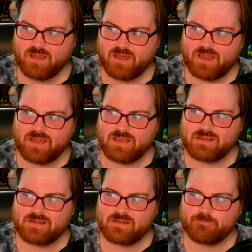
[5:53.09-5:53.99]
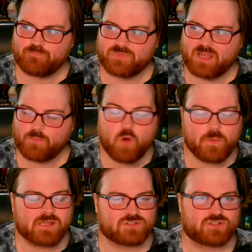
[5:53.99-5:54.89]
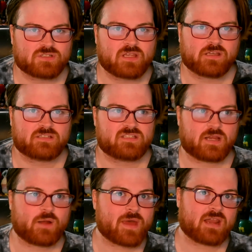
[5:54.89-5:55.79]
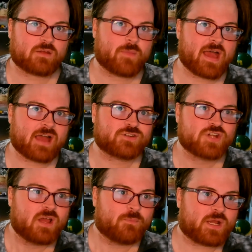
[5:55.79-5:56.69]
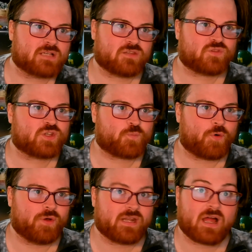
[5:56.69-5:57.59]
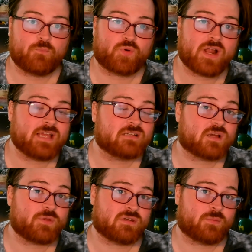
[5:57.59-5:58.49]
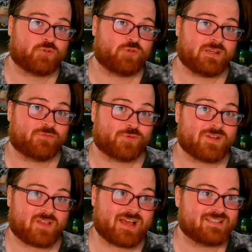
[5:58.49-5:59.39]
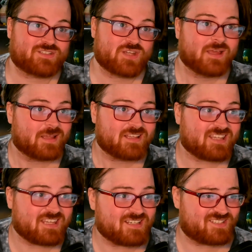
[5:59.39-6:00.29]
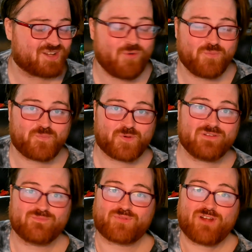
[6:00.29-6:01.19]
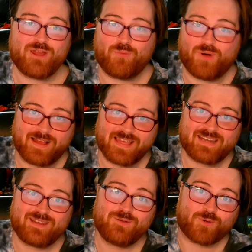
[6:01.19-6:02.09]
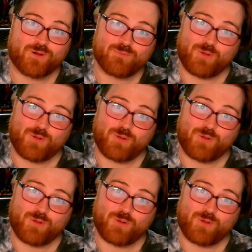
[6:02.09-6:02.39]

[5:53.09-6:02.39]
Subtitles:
like a cinematic match, because at this point, I'm praying WWE have realized you don't put Bray Wyatt in normal